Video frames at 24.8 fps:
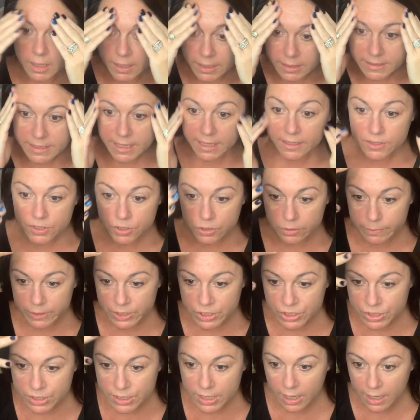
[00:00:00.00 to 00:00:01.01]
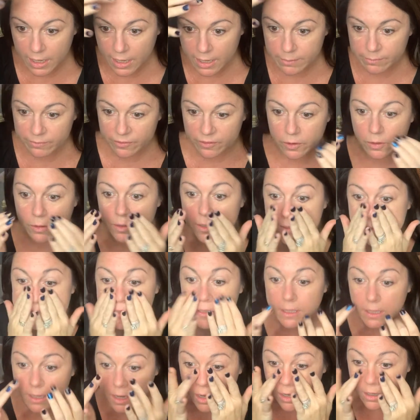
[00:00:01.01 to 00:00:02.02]
take too much time
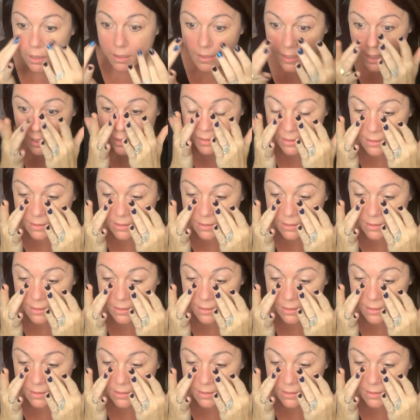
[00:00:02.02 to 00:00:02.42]
focusing on